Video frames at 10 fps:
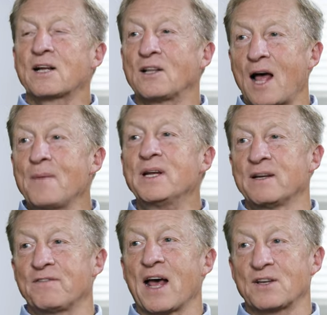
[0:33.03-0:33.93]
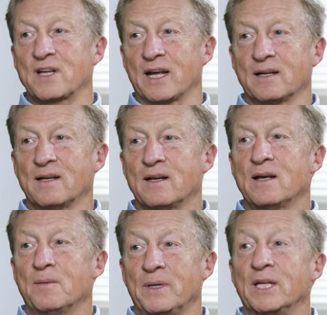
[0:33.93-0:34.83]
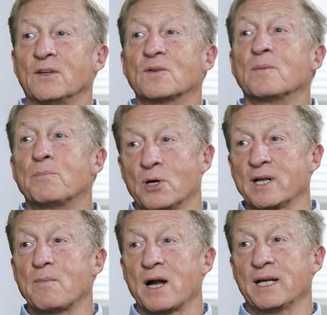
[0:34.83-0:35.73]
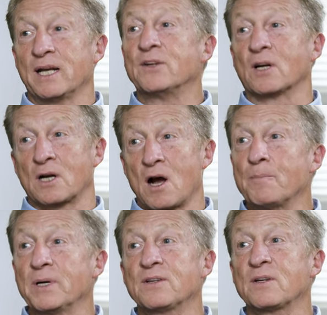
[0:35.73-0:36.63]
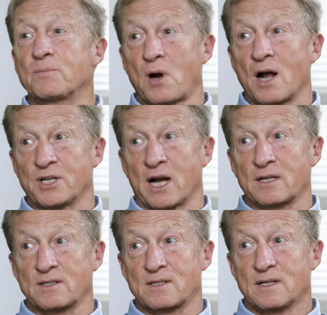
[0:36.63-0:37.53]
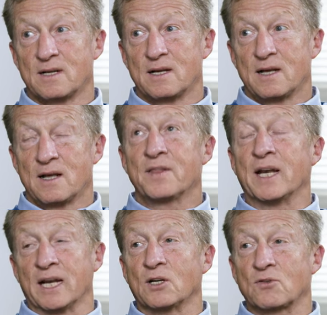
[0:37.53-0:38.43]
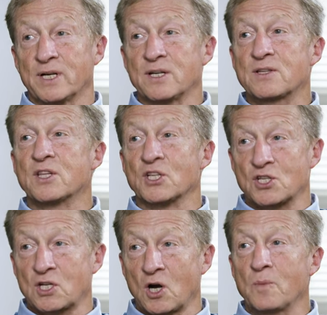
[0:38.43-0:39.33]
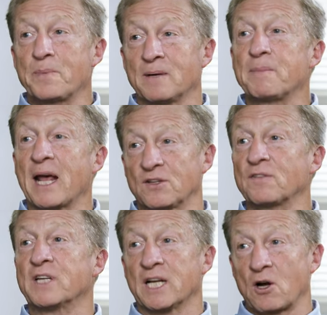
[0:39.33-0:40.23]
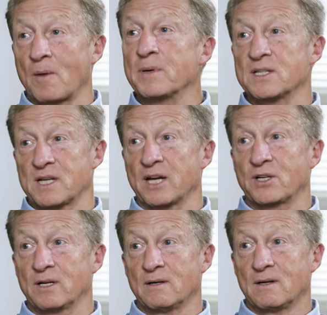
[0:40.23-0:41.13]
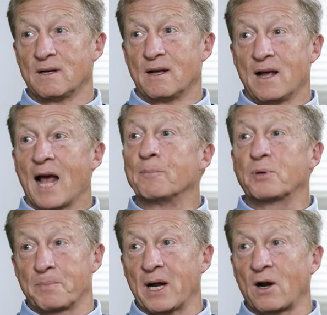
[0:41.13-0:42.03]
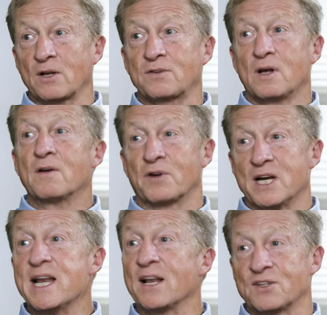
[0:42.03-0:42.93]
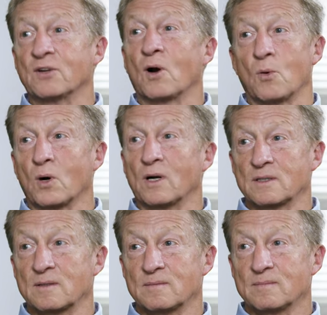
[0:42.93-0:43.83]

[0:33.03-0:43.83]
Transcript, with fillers: Climate investing means putting money into companies and projects that increase the scope and pace of decarbonization and prepare us for a net zero world.